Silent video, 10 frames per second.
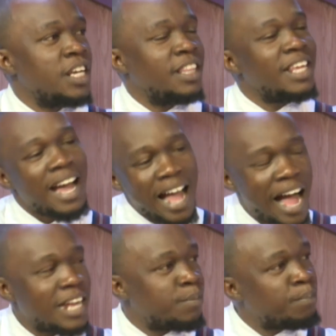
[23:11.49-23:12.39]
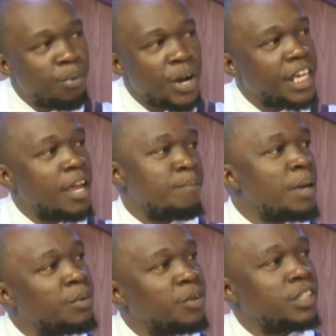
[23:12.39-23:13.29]
They are heartbreaking
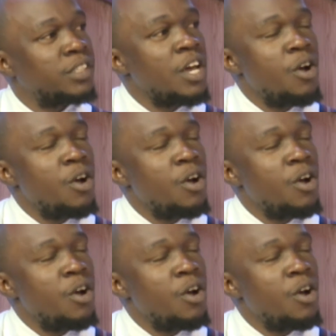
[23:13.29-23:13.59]
memories.